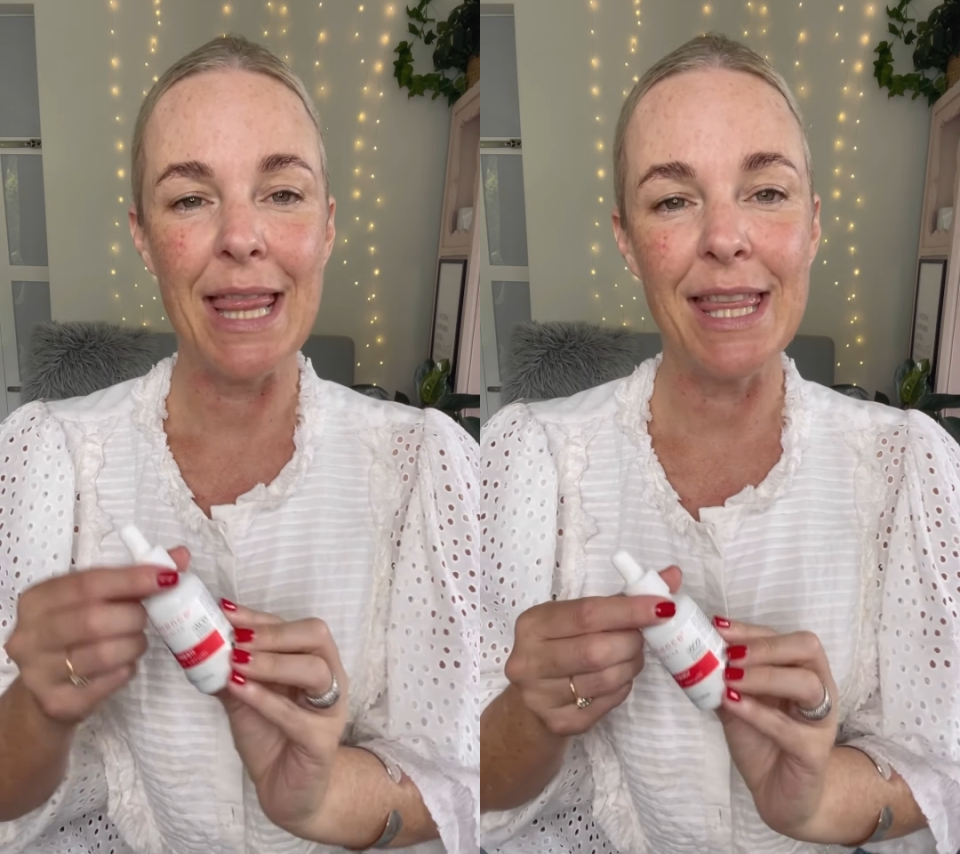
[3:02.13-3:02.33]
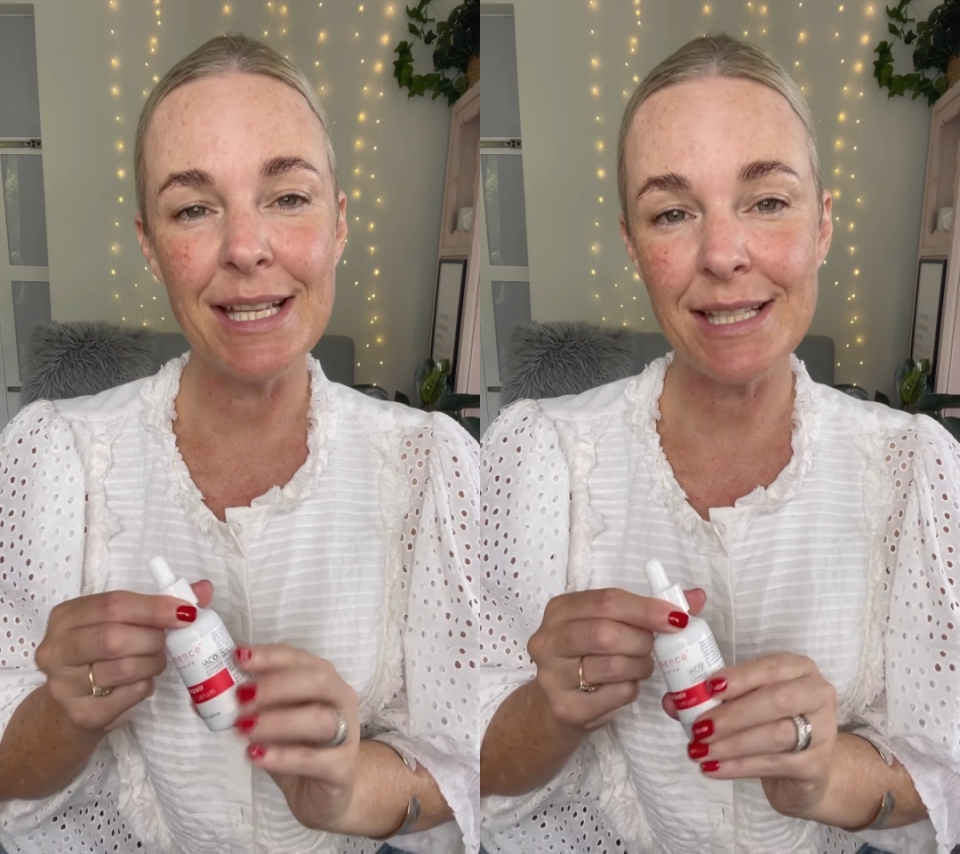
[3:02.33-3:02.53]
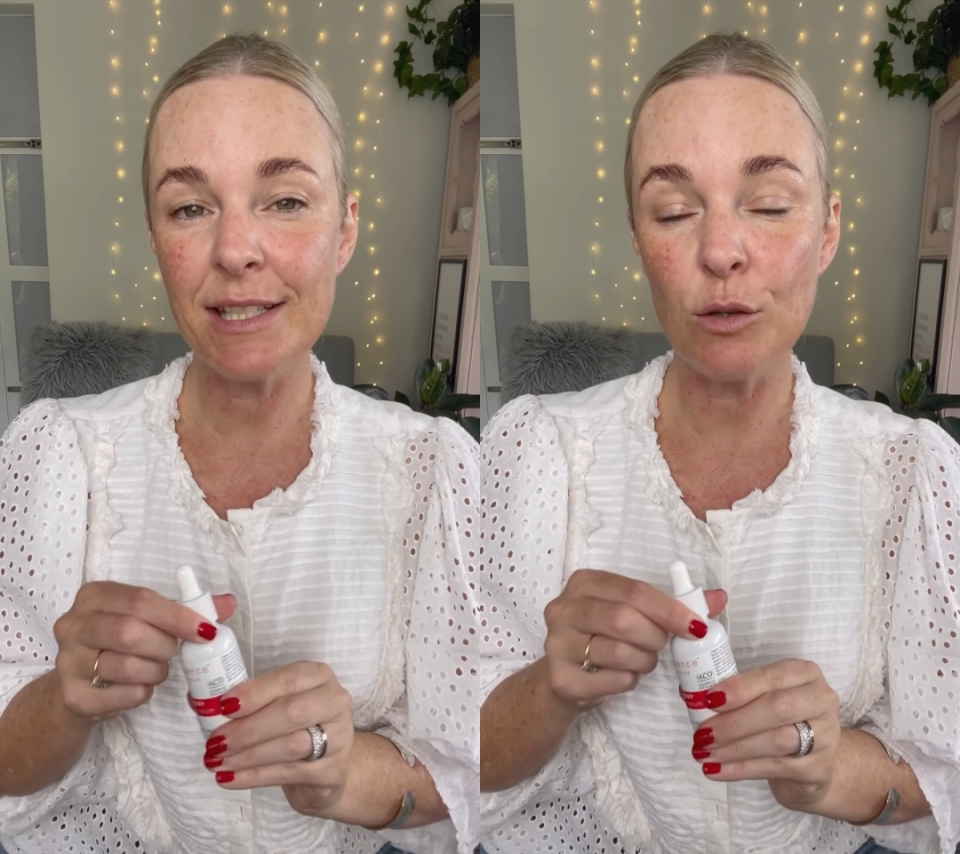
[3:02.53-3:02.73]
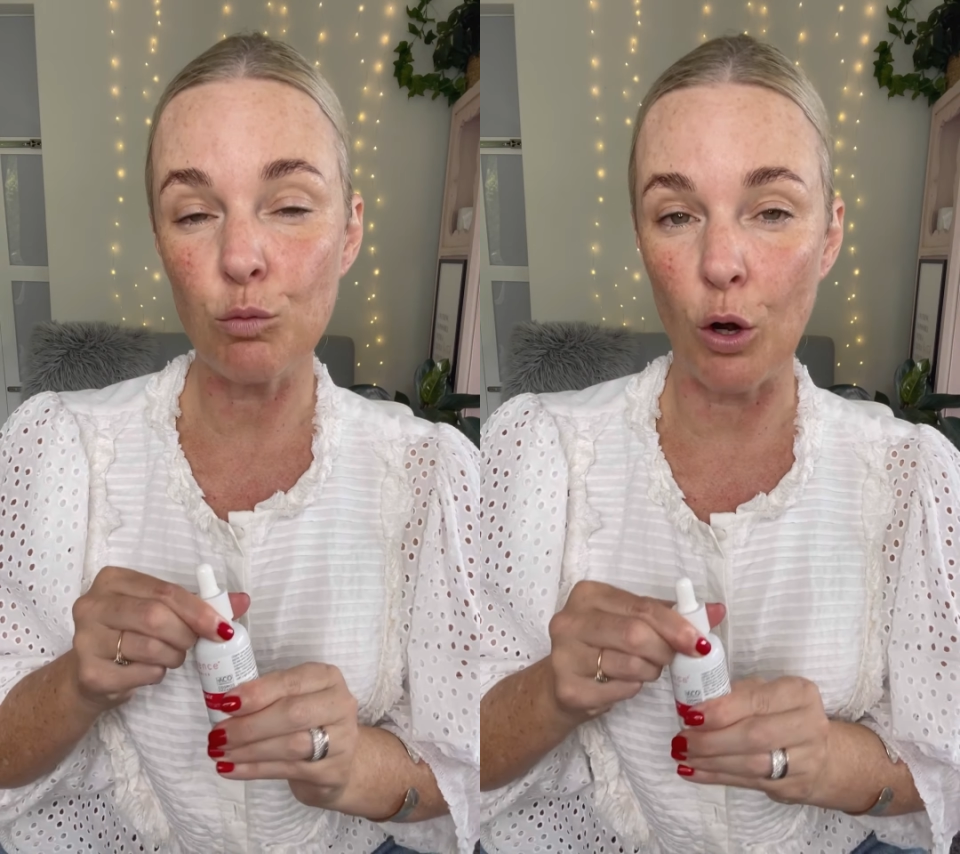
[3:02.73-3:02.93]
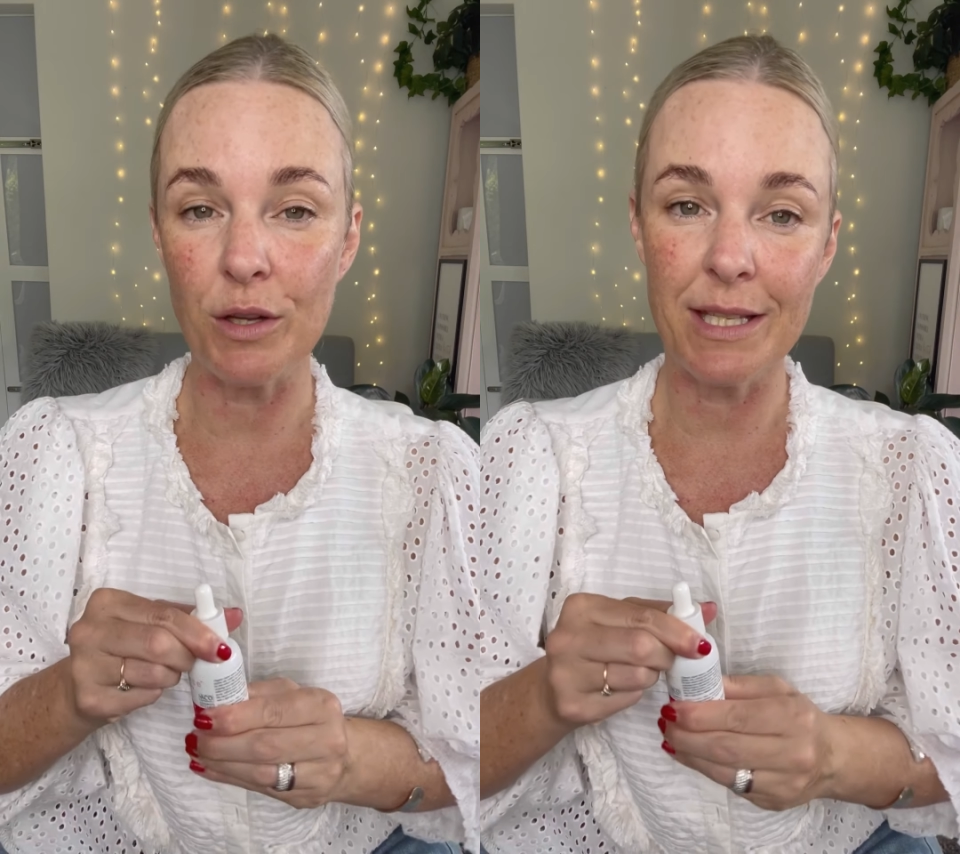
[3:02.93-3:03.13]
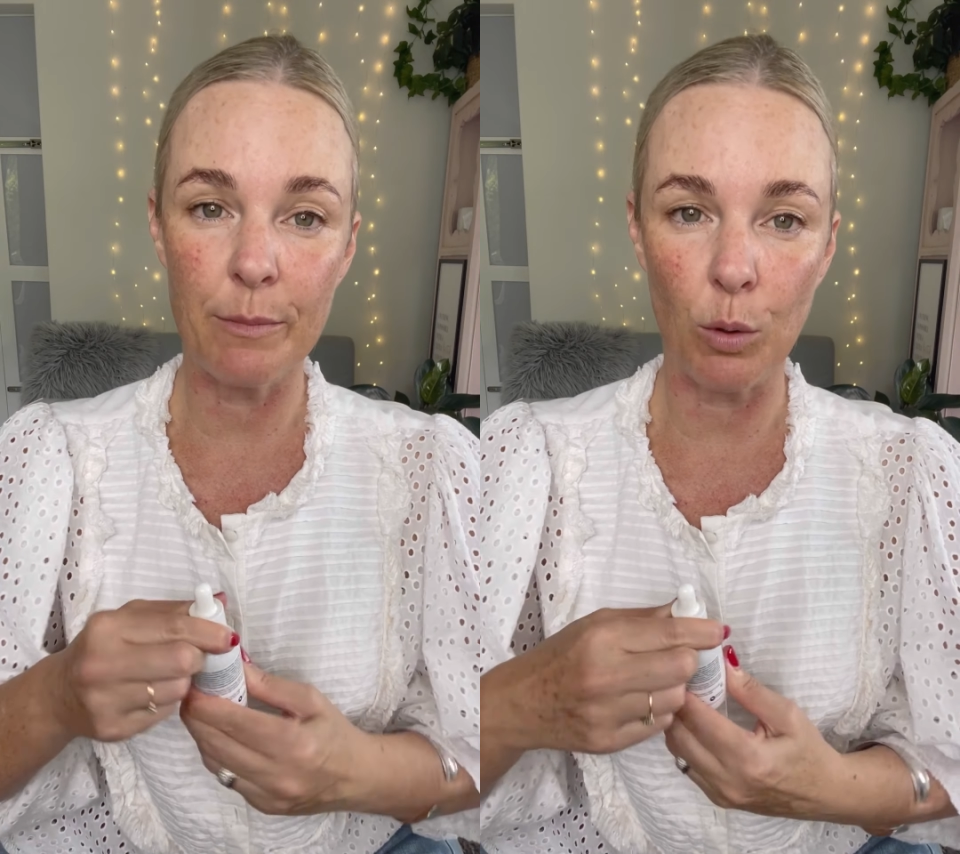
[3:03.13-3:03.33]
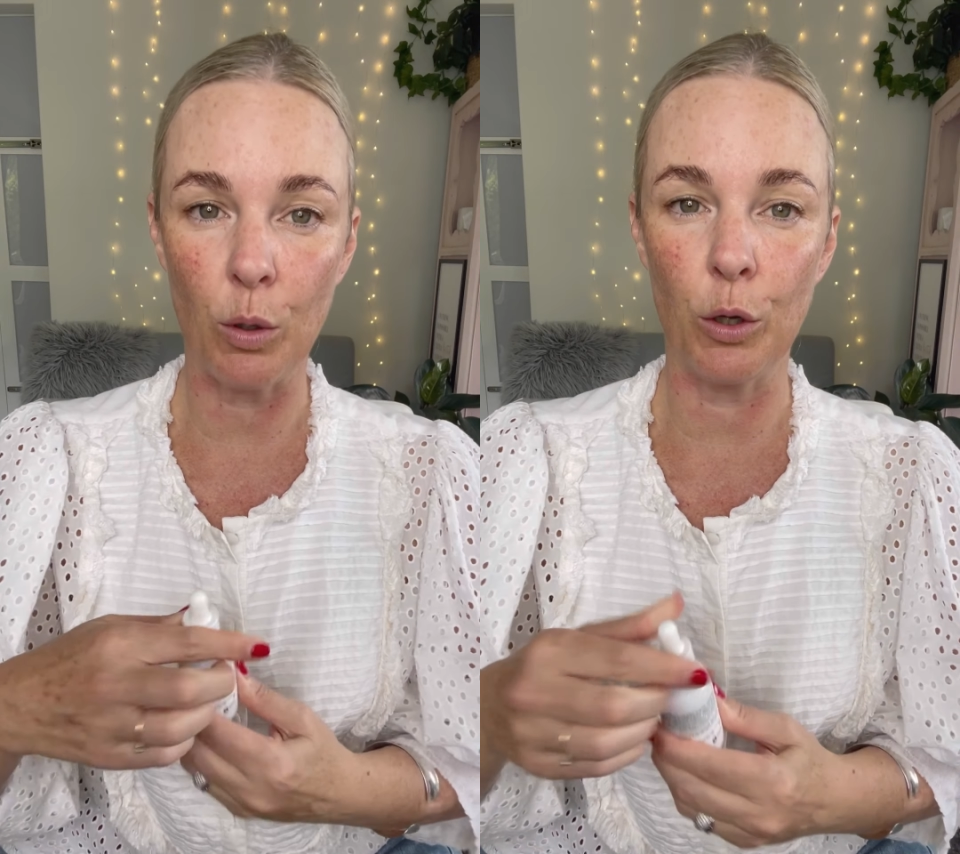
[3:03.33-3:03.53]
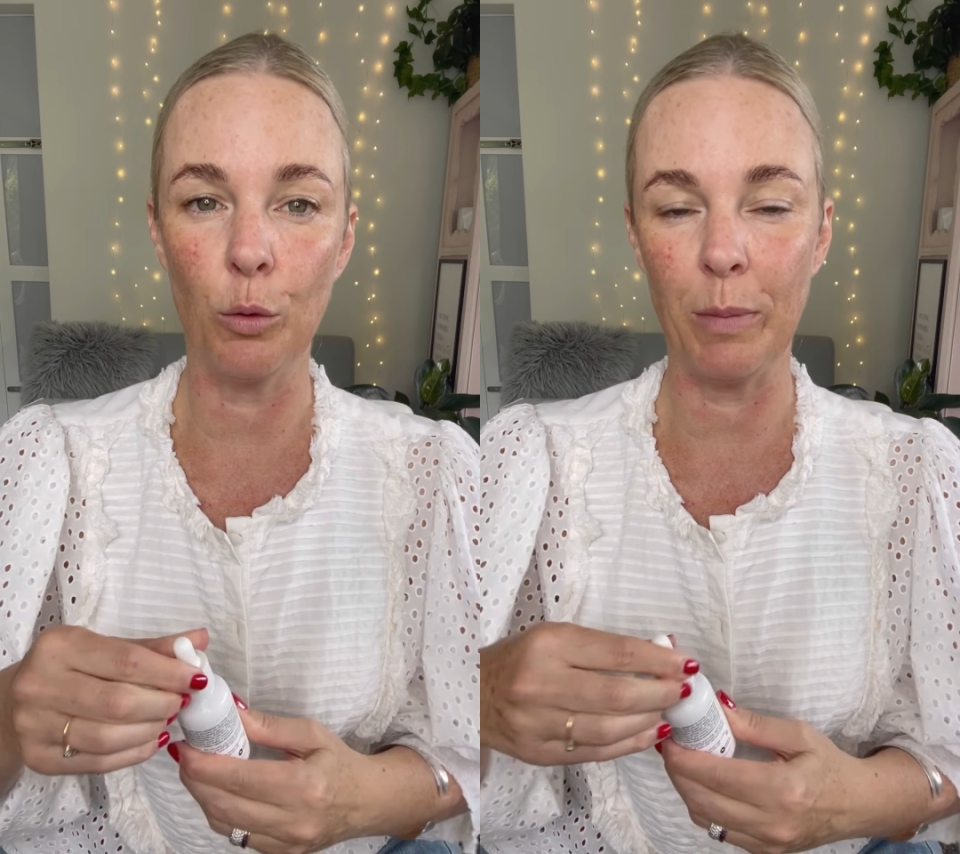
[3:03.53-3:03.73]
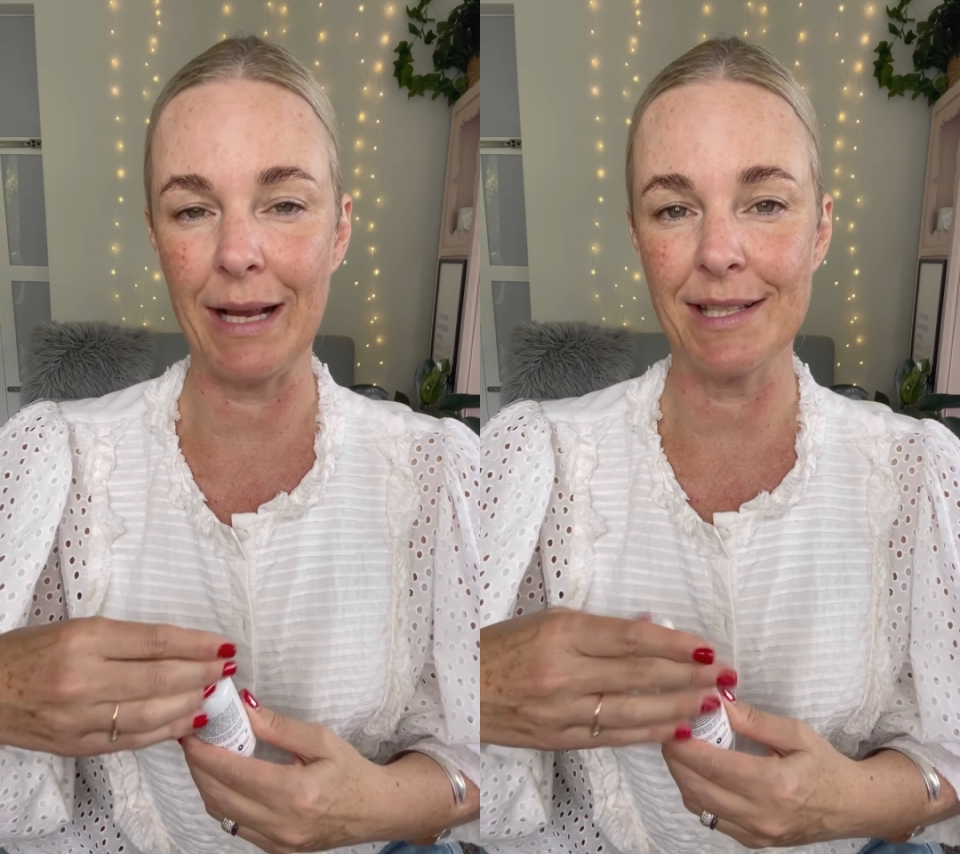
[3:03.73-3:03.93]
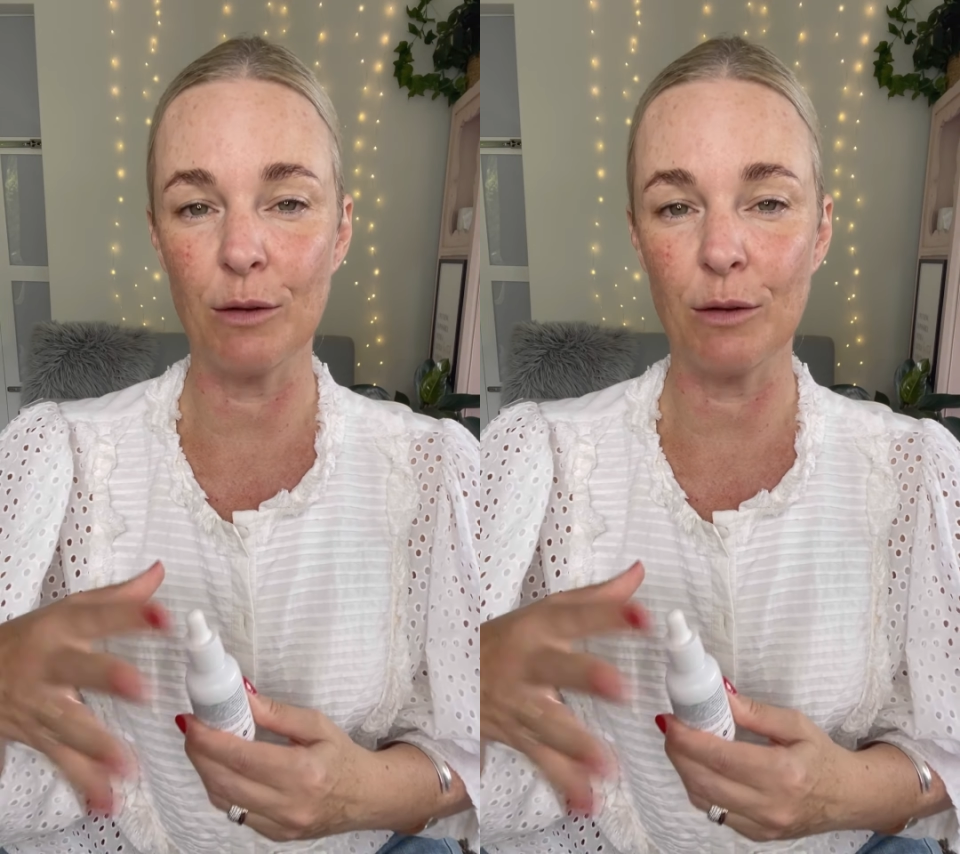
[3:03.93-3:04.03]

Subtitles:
This is a rosehip oil base,